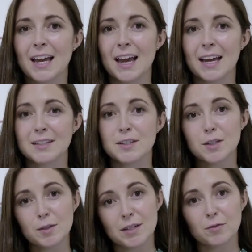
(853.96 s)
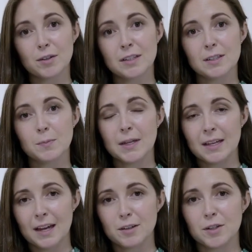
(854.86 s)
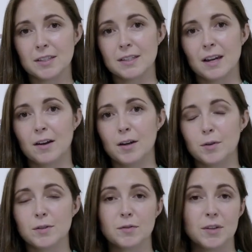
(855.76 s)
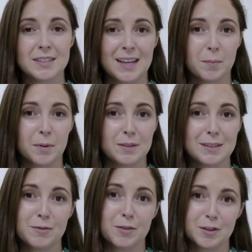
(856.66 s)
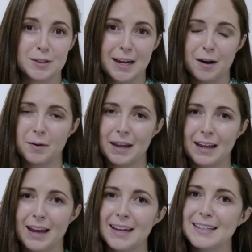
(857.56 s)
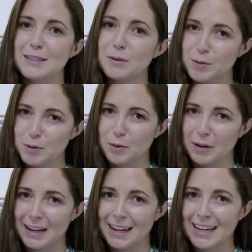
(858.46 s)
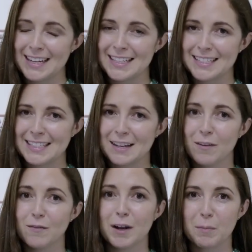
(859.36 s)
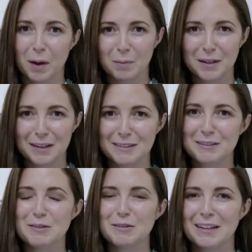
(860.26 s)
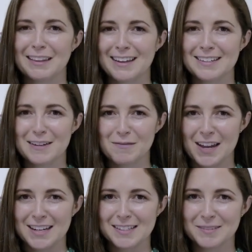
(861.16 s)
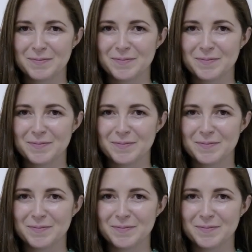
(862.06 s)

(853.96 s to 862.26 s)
to do different paediatric scenarios, for example, difficult airway, and Super Tory is very popular during that event.